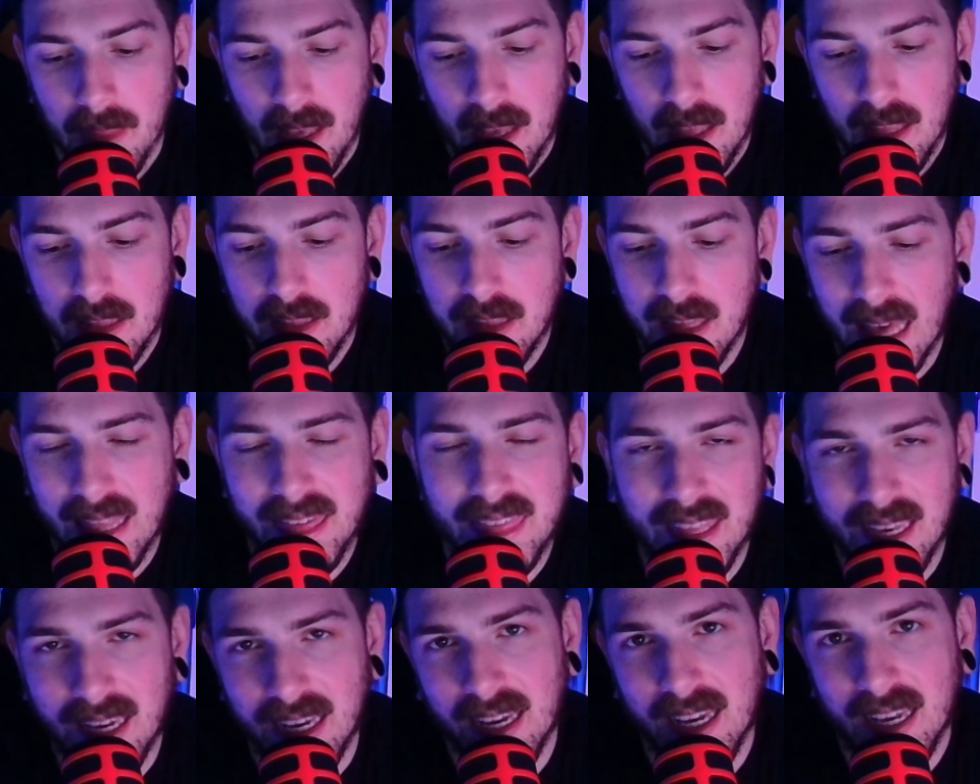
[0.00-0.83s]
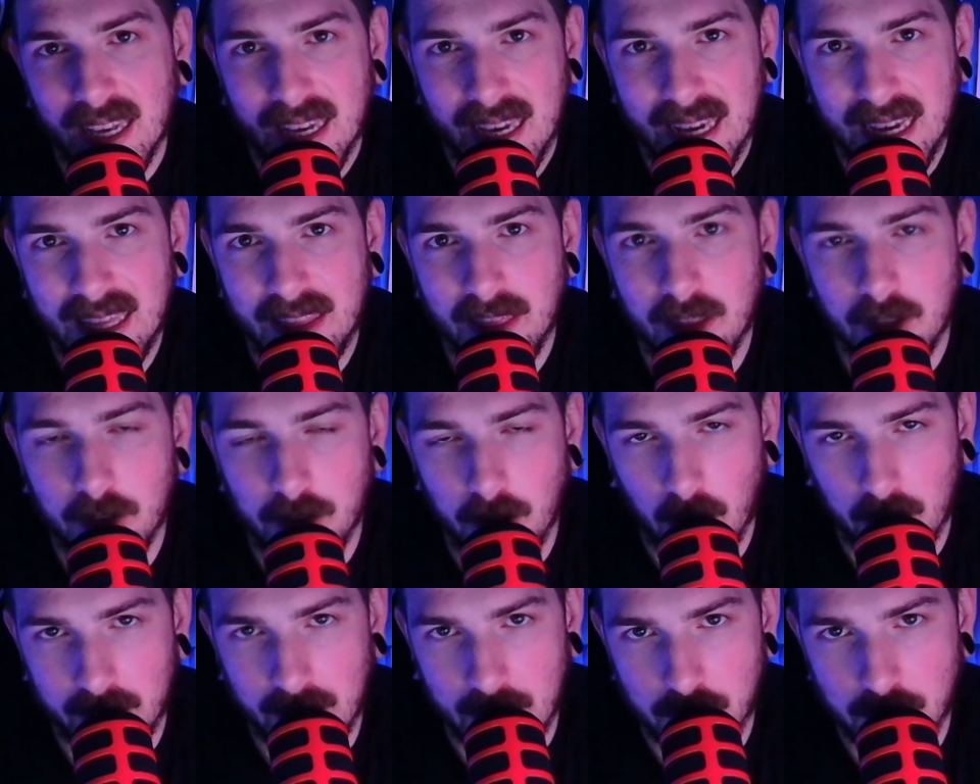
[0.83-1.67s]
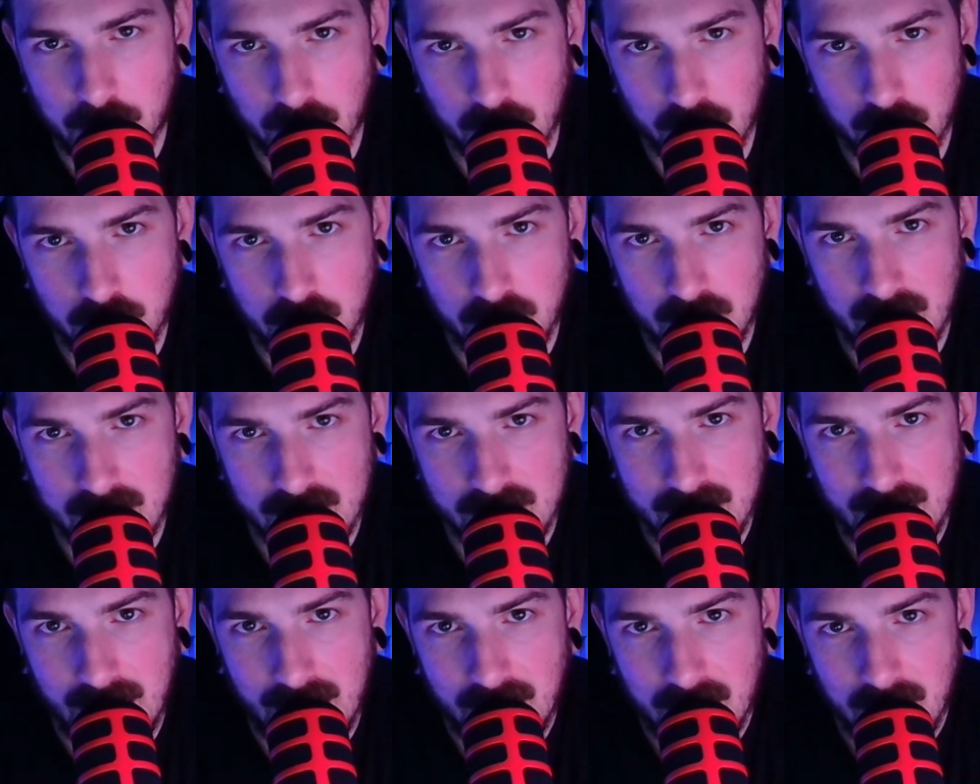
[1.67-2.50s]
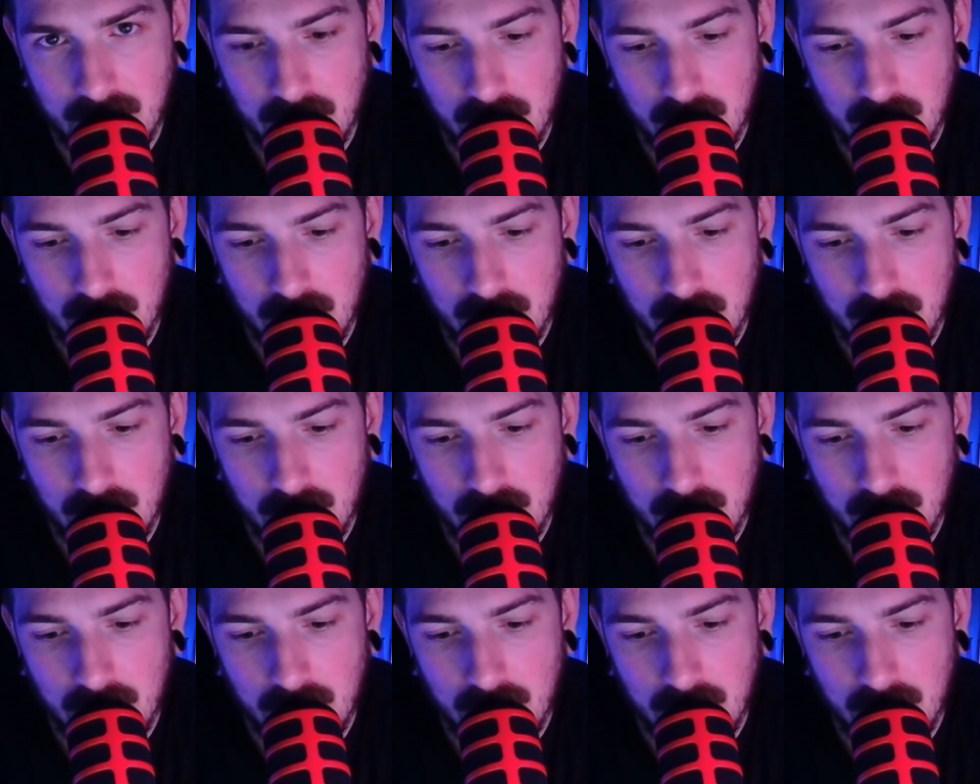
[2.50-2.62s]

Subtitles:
Nothing in the Dark Knight trilogy does that.